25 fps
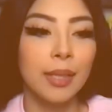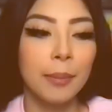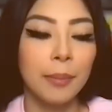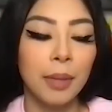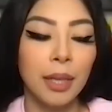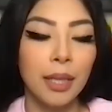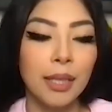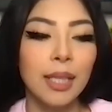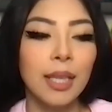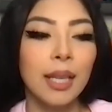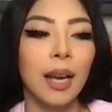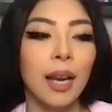
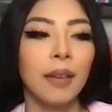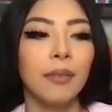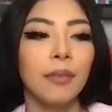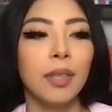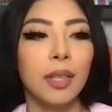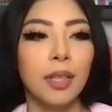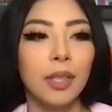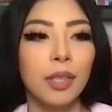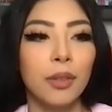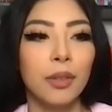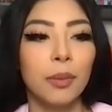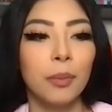things that I've
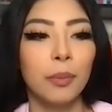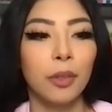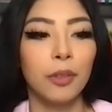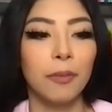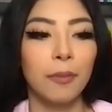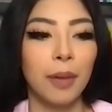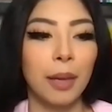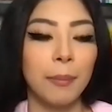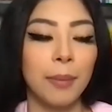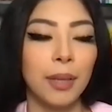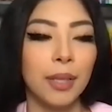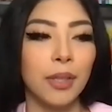done to
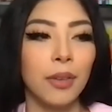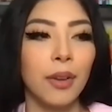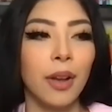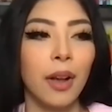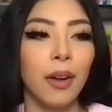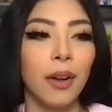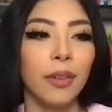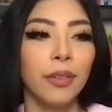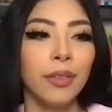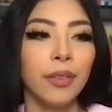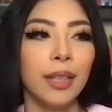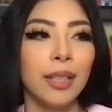improve my mental
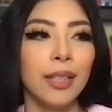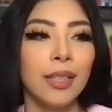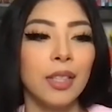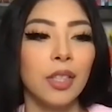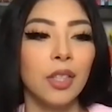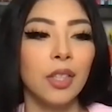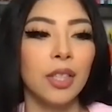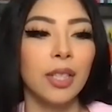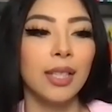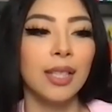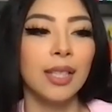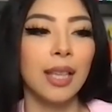health is
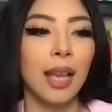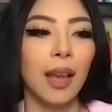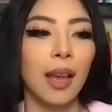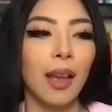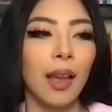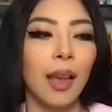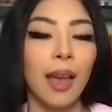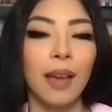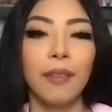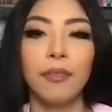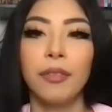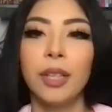just
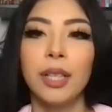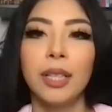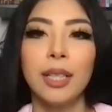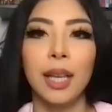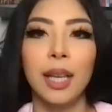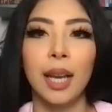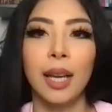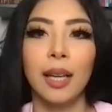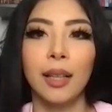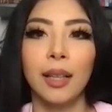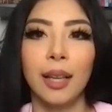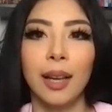every
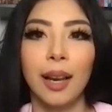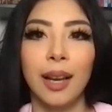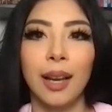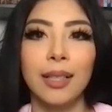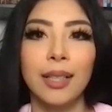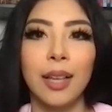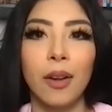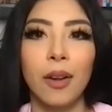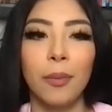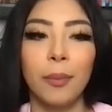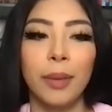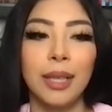day, like I
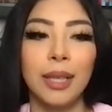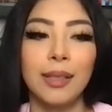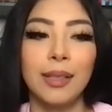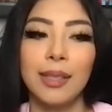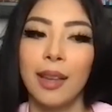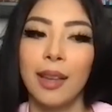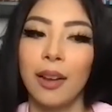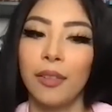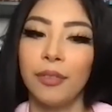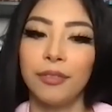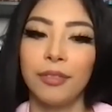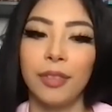tell
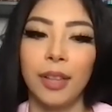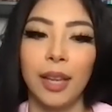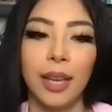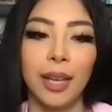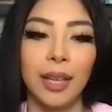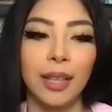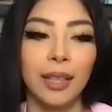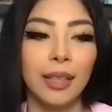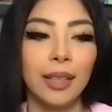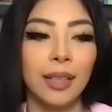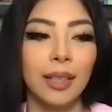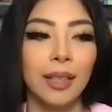myself,
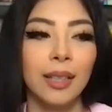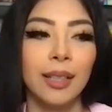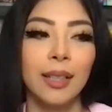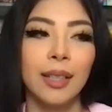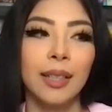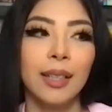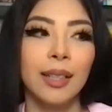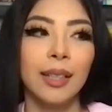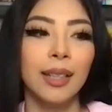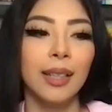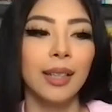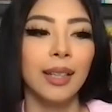like,
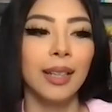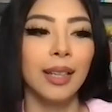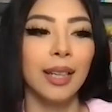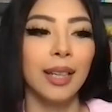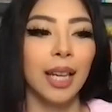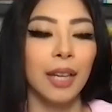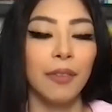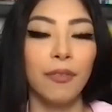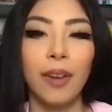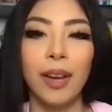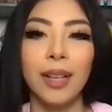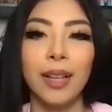
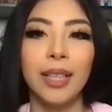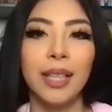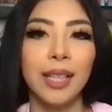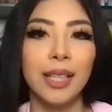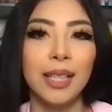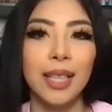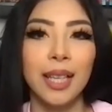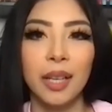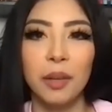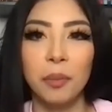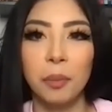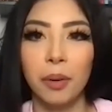if I need
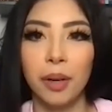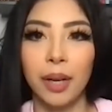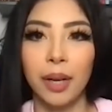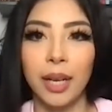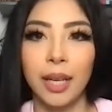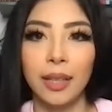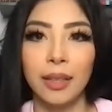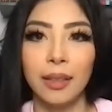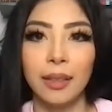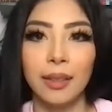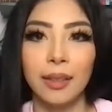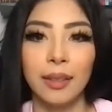to take a
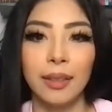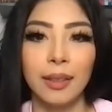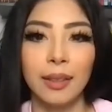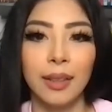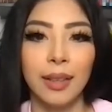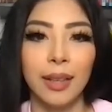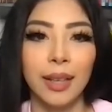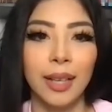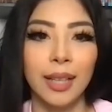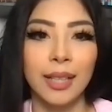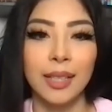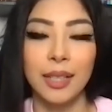break,
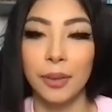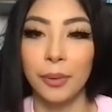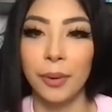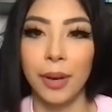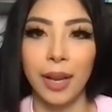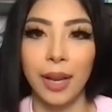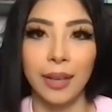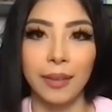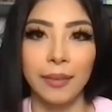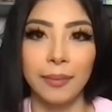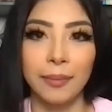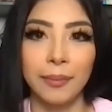it's
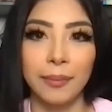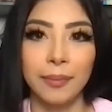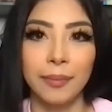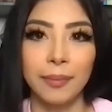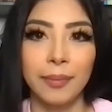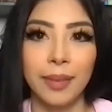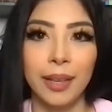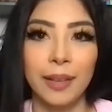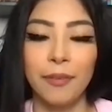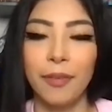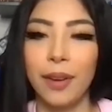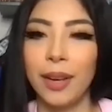okay.
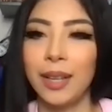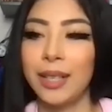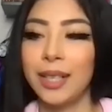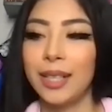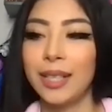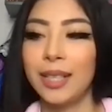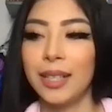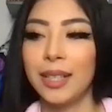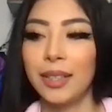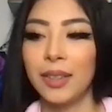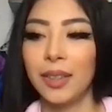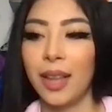If I
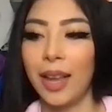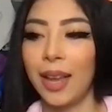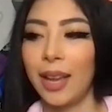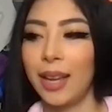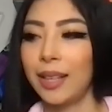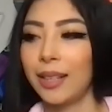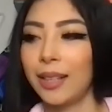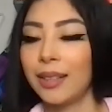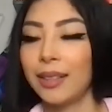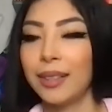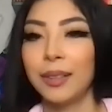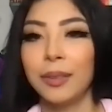need to
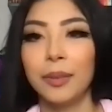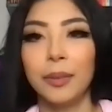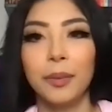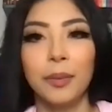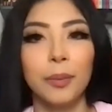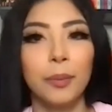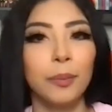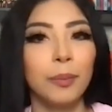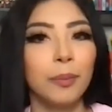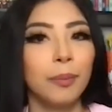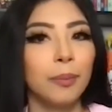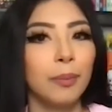like
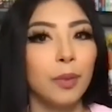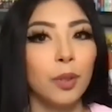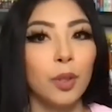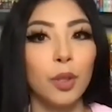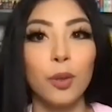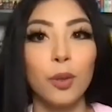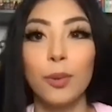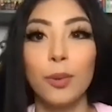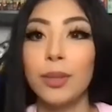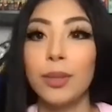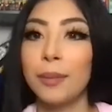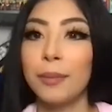
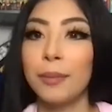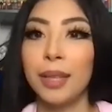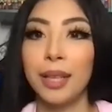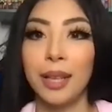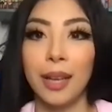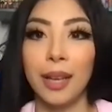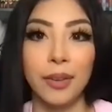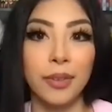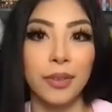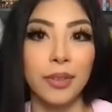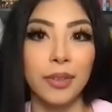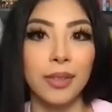do
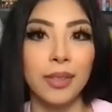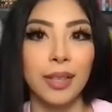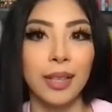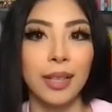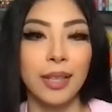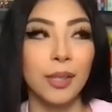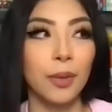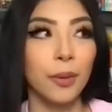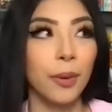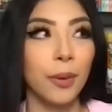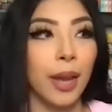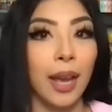something else,
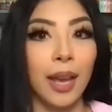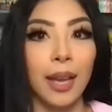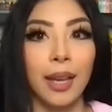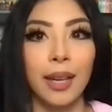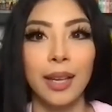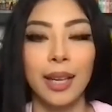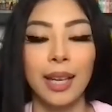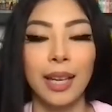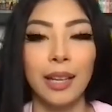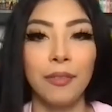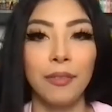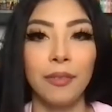it's
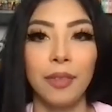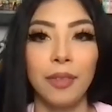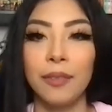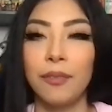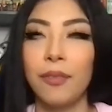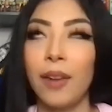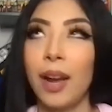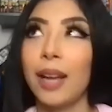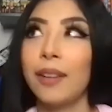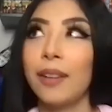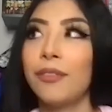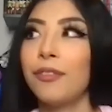okay.
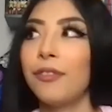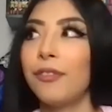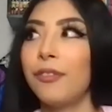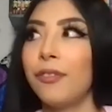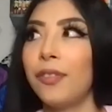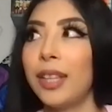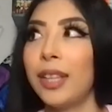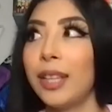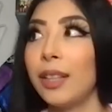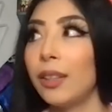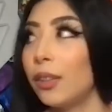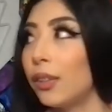If I
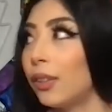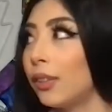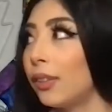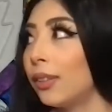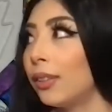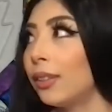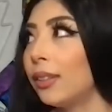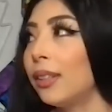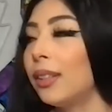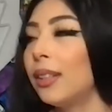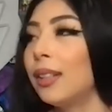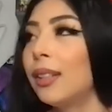
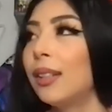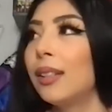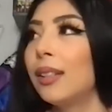feel